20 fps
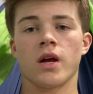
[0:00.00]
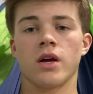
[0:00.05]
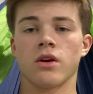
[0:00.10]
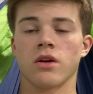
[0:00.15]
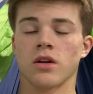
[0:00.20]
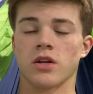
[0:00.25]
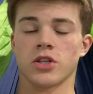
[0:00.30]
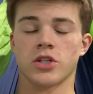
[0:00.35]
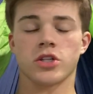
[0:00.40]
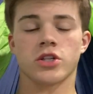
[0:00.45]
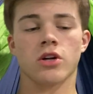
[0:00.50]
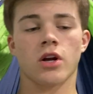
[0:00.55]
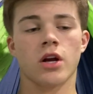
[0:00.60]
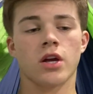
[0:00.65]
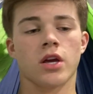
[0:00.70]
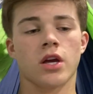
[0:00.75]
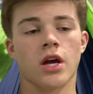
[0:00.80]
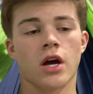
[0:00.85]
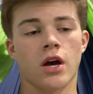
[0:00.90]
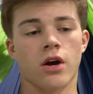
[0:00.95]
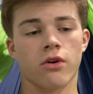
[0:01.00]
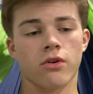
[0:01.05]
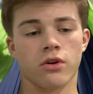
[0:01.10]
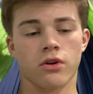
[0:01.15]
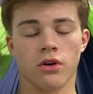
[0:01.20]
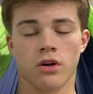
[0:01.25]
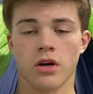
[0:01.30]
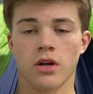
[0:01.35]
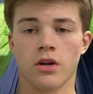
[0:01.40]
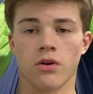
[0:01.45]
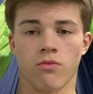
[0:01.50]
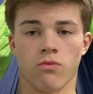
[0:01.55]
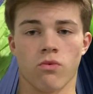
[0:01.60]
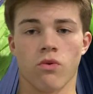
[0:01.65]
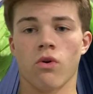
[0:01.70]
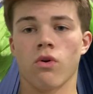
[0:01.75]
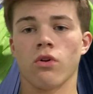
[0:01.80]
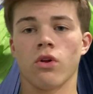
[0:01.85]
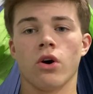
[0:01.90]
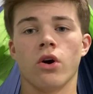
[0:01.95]
You're gonna strike out, you're gonna
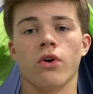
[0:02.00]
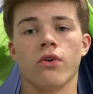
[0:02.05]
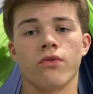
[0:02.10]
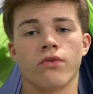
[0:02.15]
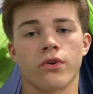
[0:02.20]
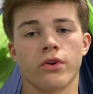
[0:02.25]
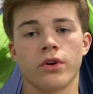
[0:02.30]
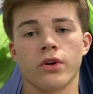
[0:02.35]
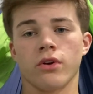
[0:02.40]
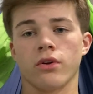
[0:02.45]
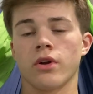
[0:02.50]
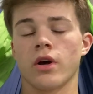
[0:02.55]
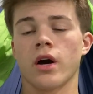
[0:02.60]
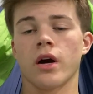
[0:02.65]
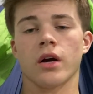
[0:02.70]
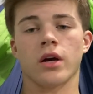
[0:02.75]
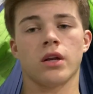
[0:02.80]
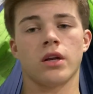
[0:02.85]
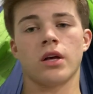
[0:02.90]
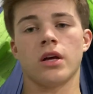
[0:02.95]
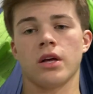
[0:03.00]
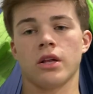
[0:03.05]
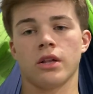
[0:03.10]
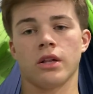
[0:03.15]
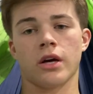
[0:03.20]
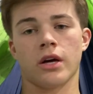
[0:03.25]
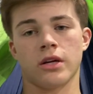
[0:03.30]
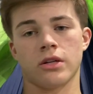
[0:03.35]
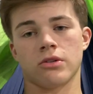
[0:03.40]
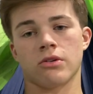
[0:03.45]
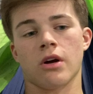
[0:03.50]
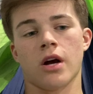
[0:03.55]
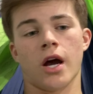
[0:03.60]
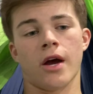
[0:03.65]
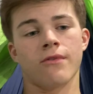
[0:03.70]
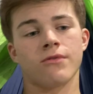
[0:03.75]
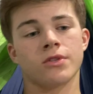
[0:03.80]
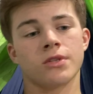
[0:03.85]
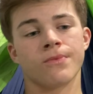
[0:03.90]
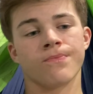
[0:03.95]
roll over, you're not gonna hit line
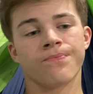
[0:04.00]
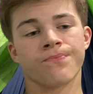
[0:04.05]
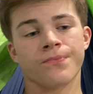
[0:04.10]
drives.